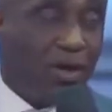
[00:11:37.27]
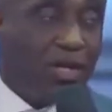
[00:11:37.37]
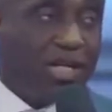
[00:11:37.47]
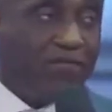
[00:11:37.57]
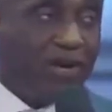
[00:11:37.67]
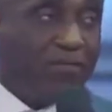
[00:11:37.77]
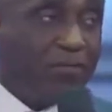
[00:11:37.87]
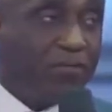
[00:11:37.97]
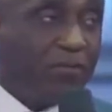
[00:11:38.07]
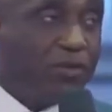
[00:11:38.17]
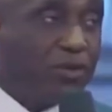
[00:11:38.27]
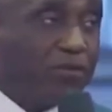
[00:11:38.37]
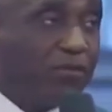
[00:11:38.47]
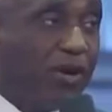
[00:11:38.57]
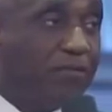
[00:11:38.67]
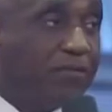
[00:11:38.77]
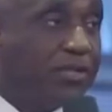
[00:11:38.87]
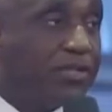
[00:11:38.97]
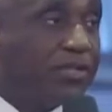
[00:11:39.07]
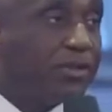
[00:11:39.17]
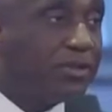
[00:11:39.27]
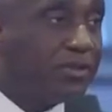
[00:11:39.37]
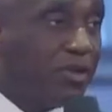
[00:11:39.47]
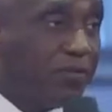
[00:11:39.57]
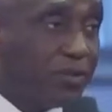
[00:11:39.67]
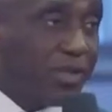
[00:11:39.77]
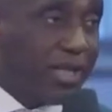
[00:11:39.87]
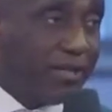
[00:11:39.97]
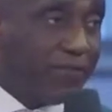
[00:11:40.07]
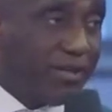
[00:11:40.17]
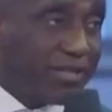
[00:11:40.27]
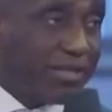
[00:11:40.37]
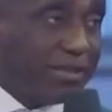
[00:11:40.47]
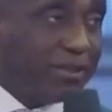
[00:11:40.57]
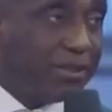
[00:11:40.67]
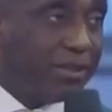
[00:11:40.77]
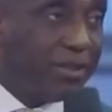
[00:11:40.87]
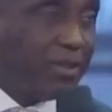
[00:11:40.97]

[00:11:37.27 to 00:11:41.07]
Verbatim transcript: God never made provision for average. Deuteronomy 28, verse 13.